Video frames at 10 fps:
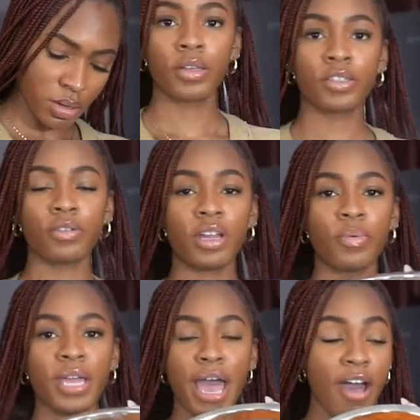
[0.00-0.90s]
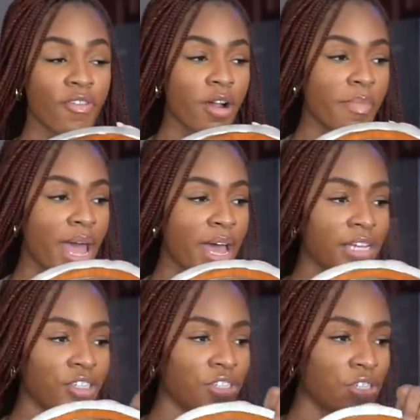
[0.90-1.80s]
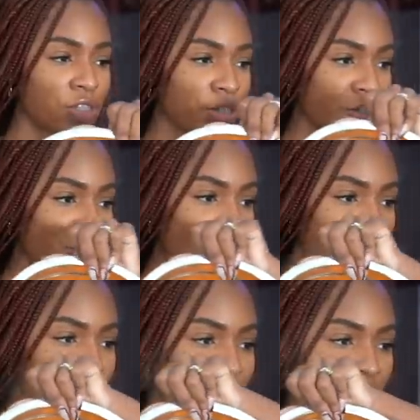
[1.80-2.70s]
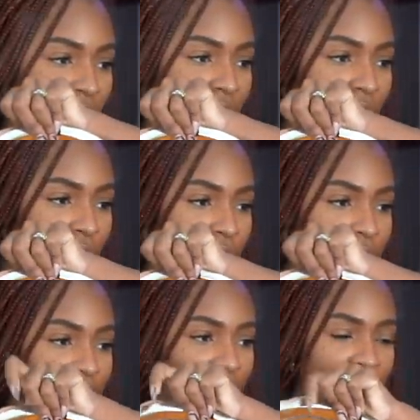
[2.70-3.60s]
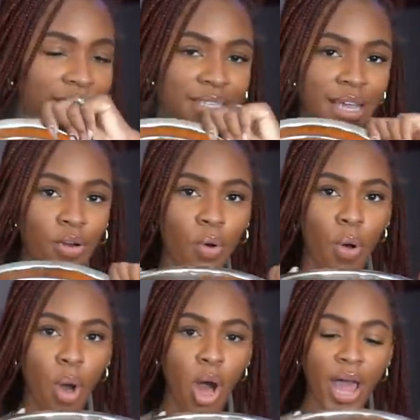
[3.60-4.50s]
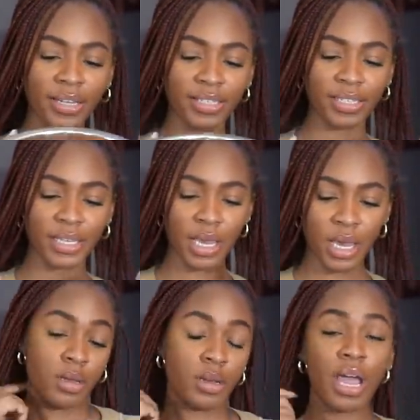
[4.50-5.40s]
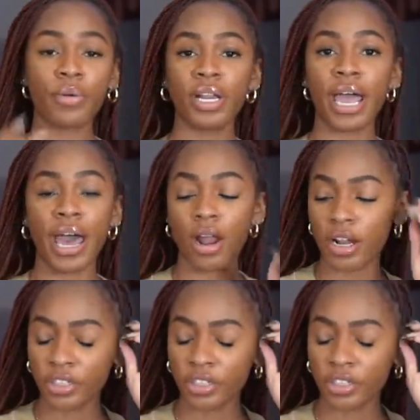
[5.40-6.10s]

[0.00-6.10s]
So there we have our mashed sweet potatoes, nice and hot. Now we're gonna add our